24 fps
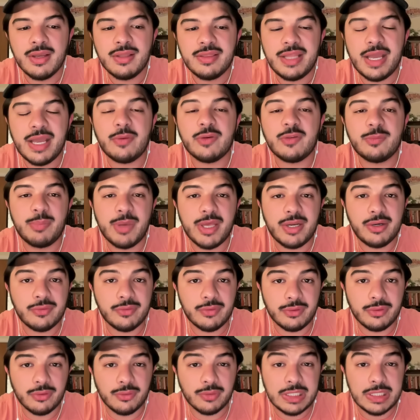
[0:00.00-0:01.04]
That was better
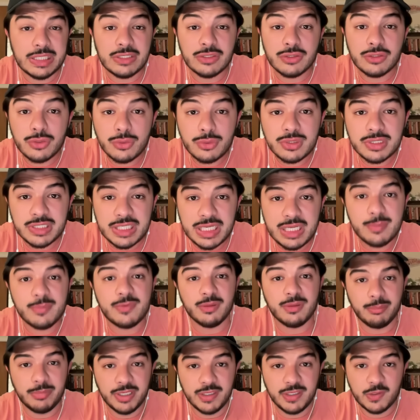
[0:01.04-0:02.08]
than only 2 teams
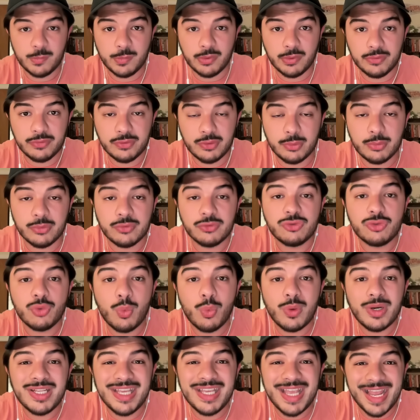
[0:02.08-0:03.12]
in baseball, so it was
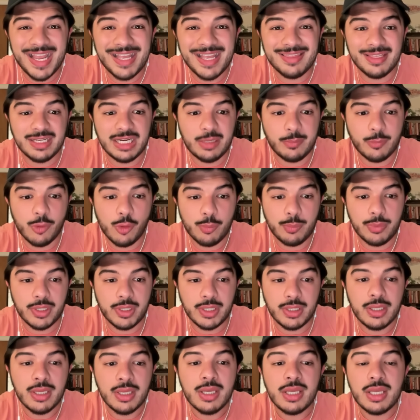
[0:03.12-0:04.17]
28th in MLB.